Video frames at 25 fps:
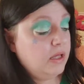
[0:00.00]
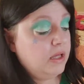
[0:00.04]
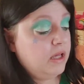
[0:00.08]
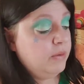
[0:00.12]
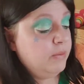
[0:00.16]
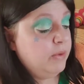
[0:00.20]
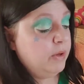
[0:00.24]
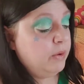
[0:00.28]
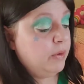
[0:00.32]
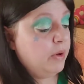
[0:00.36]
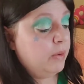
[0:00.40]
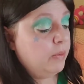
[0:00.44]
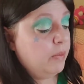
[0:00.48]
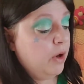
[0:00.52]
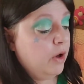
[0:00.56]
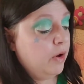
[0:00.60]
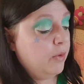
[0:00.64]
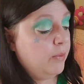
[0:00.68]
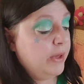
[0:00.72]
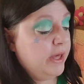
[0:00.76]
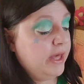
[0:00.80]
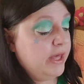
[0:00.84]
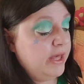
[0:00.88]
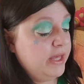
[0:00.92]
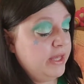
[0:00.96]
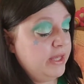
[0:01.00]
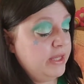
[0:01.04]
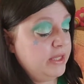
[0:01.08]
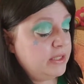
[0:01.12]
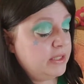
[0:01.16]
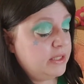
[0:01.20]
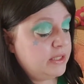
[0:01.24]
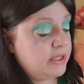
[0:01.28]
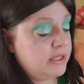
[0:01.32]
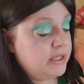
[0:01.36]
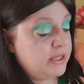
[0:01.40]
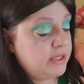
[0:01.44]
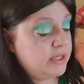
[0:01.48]
Give me one moment.
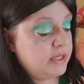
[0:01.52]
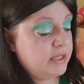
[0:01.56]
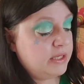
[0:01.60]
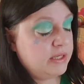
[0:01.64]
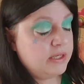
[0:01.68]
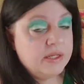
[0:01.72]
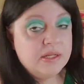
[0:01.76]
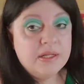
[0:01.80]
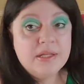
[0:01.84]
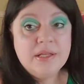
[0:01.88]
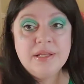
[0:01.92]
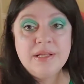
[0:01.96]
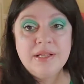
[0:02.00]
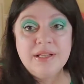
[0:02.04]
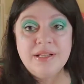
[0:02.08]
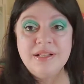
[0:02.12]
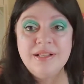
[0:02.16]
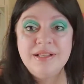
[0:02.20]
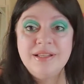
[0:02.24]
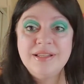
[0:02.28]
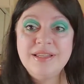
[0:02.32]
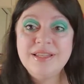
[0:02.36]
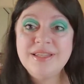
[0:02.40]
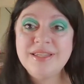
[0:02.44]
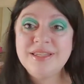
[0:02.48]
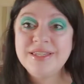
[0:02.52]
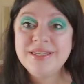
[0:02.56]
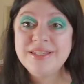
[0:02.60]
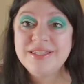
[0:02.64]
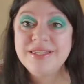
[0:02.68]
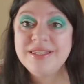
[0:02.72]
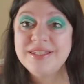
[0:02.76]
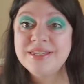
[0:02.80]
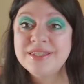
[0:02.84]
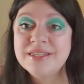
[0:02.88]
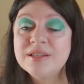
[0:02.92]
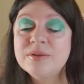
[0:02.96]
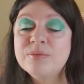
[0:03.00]
This
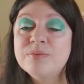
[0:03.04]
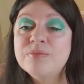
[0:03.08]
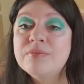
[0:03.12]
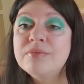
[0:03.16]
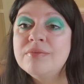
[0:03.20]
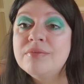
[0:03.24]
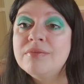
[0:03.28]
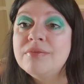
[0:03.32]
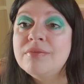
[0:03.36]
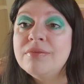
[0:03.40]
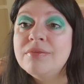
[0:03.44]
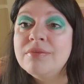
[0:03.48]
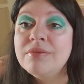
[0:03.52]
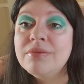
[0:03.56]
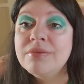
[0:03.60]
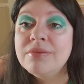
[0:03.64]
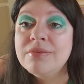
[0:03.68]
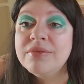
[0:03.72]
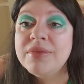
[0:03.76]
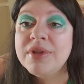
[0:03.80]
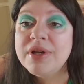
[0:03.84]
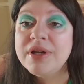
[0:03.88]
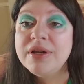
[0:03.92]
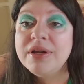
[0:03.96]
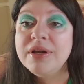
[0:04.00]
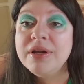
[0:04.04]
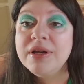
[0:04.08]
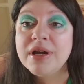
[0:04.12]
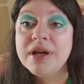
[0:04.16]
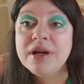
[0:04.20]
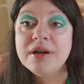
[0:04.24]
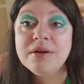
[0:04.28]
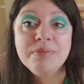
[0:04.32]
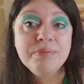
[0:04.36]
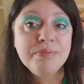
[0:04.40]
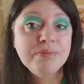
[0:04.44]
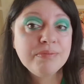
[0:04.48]
is, there you go.